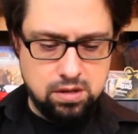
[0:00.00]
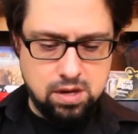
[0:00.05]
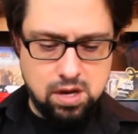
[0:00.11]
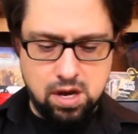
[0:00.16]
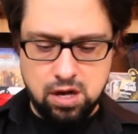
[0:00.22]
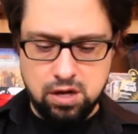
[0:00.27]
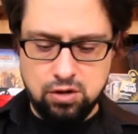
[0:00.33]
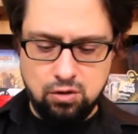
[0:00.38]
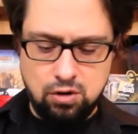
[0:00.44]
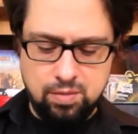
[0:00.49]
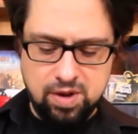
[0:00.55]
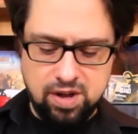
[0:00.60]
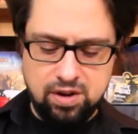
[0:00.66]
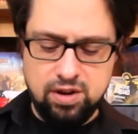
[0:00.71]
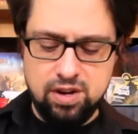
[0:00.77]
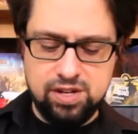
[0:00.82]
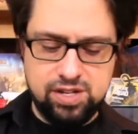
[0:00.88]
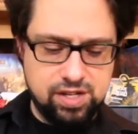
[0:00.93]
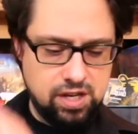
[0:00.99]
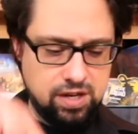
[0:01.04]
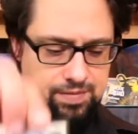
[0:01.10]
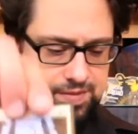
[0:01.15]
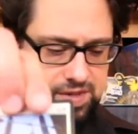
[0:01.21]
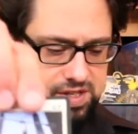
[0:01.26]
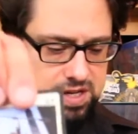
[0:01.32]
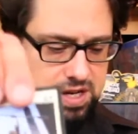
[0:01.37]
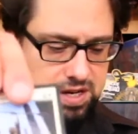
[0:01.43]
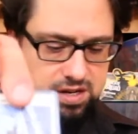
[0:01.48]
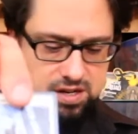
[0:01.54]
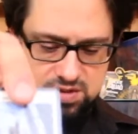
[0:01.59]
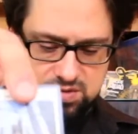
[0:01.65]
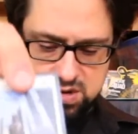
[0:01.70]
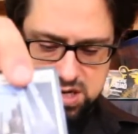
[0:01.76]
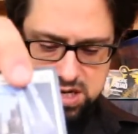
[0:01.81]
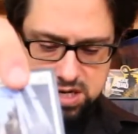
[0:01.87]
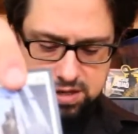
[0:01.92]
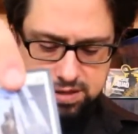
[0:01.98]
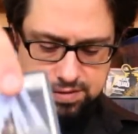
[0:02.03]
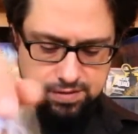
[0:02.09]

Glorybound Initiate. This guy does work.